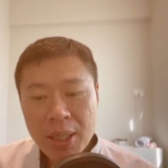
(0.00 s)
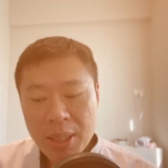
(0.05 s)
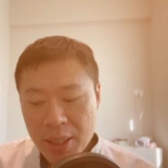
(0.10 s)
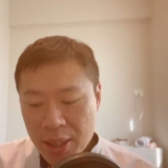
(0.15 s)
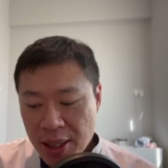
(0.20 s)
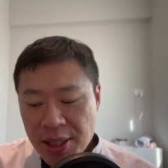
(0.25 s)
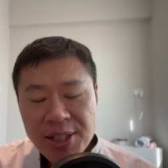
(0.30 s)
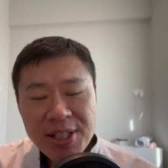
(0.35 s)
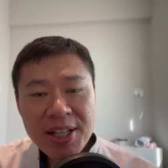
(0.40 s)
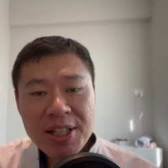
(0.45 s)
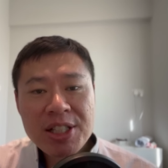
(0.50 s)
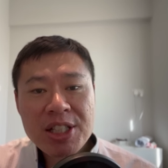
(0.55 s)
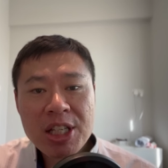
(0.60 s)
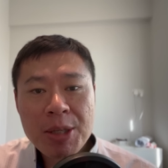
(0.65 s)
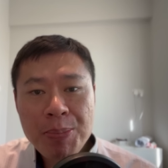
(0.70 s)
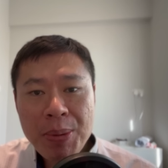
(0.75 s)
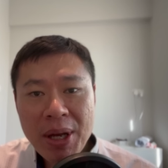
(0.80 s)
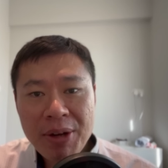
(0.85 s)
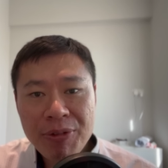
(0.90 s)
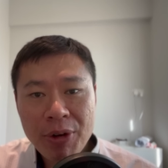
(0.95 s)
Inside C
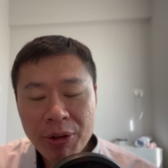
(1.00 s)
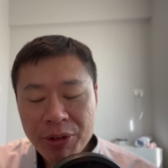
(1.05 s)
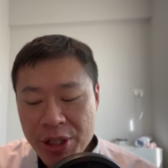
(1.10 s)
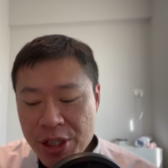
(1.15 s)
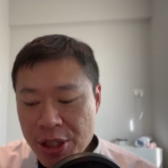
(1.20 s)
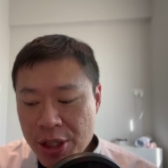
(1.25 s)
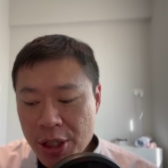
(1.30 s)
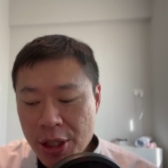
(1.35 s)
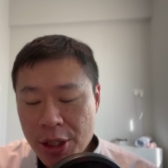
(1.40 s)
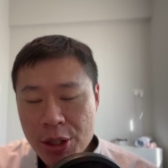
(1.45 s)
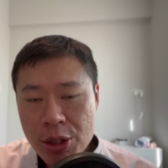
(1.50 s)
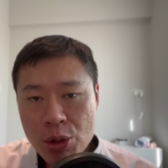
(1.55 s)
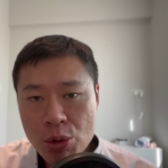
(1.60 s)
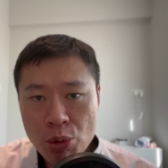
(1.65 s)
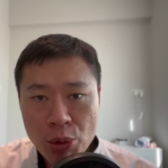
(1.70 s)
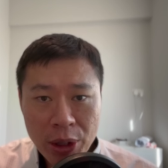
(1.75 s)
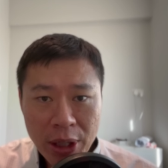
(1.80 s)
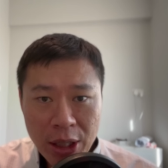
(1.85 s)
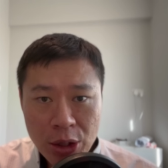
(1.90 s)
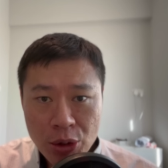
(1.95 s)
P F all these years, you
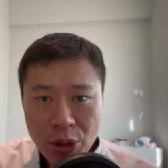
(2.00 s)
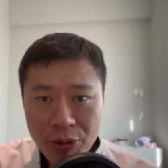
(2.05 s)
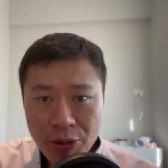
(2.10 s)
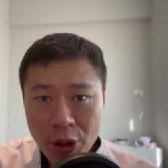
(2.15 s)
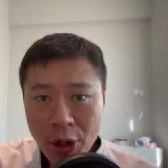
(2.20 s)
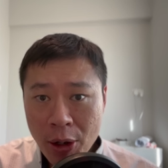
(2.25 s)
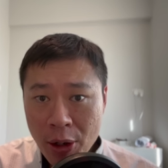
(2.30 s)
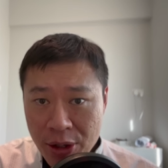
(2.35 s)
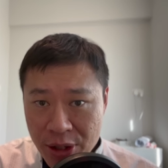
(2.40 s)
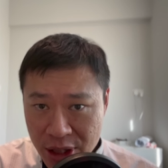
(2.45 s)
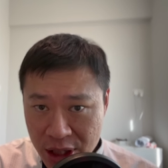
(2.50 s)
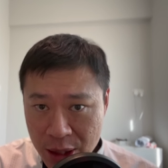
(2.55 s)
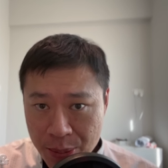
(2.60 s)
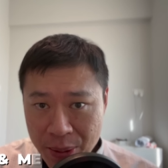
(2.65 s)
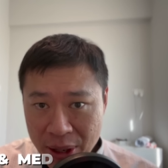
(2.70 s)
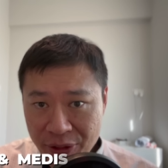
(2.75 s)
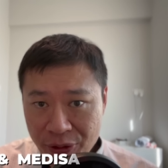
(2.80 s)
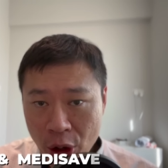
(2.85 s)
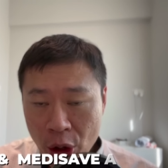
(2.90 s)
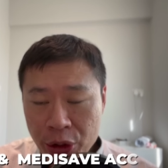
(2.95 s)
realize you have your C
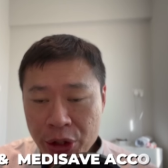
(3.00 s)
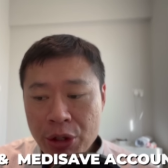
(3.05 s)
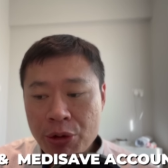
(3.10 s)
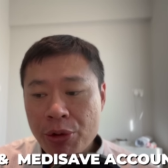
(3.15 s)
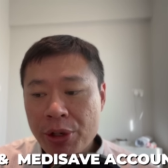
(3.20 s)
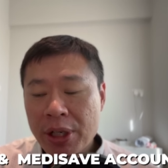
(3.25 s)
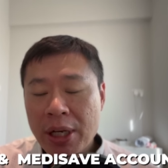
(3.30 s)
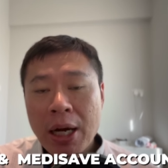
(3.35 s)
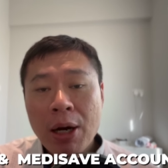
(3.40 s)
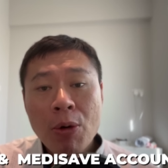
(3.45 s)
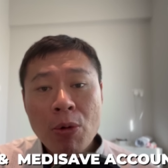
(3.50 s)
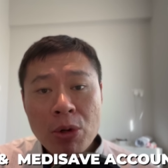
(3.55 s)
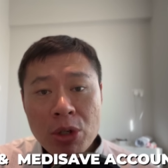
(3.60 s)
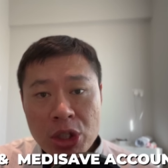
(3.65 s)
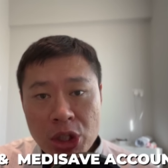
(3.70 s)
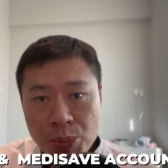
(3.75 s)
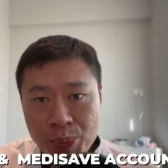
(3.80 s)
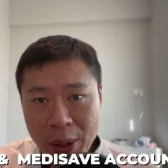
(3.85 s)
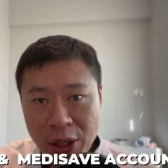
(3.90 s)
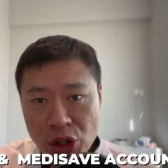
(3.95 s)
P F ordinary account,
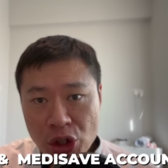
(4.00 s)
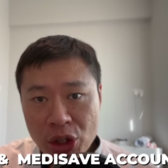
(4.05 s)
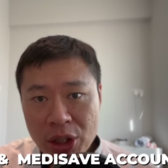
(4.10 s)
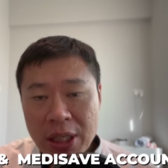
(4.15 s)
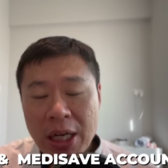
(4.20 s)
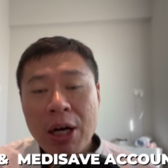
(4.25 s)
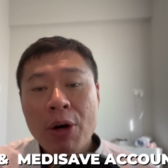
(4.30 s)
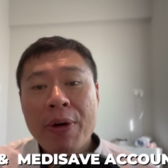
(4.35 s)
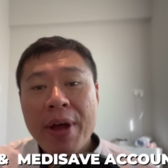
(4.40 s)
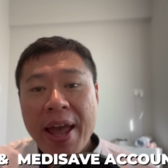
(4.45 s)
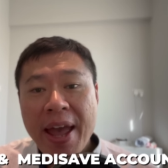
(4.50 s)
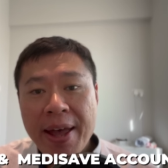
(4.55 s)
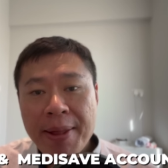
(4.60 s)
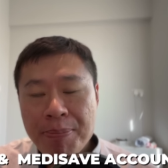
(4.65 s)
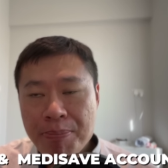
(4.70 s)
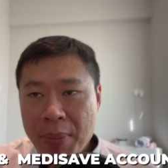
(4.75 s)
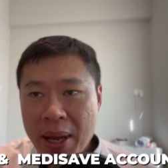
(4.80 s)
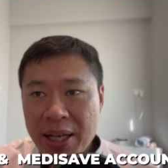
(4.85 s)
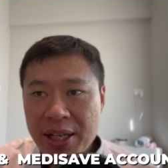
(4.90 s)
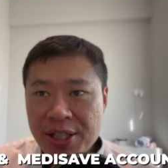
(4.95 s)
special account
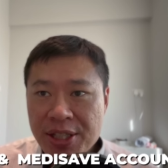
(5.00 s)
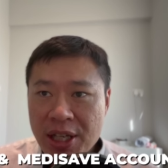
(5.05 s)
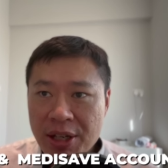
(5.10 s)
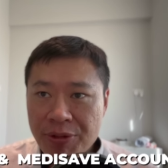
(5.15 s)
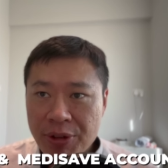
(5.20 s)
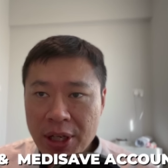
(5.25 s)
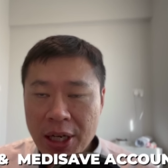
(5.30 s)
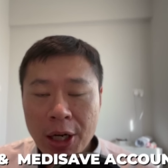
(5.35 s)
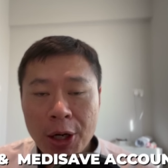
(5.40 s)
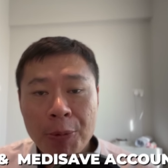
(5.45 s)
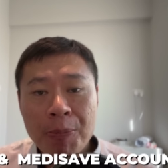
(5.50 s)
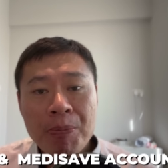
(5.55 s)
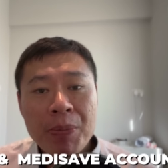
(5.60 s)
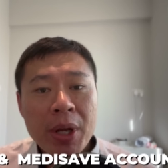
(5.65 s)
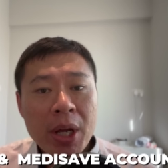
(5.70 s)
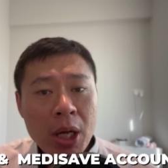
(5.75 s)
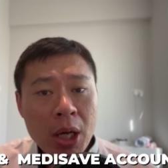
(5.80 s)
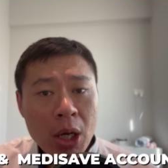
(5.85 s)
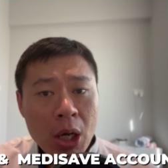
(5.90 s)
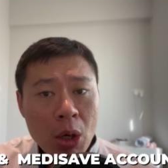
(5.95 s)
and MediSave account.
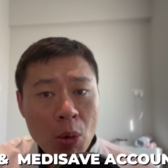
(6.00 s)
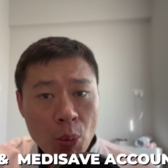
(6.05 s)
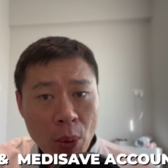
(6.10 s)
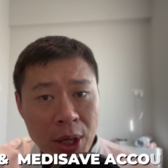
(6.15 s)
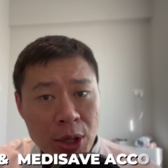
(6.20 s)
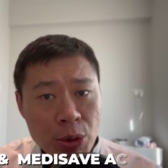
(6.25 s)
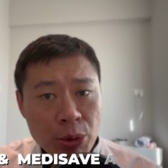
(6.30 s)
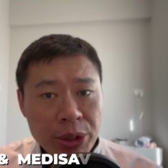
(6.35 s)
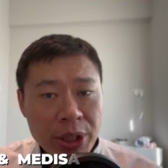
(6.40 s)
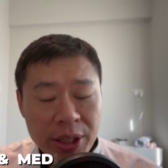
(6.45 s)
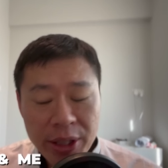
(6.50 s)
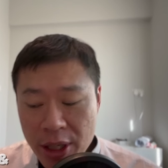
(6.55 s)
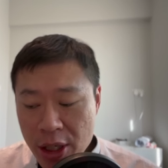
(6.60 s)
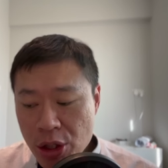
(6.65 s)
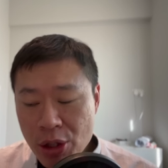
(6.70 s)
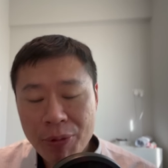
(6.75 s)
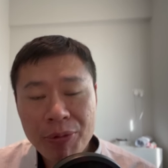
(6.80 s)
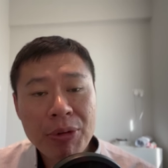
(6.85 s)
When you turn the age of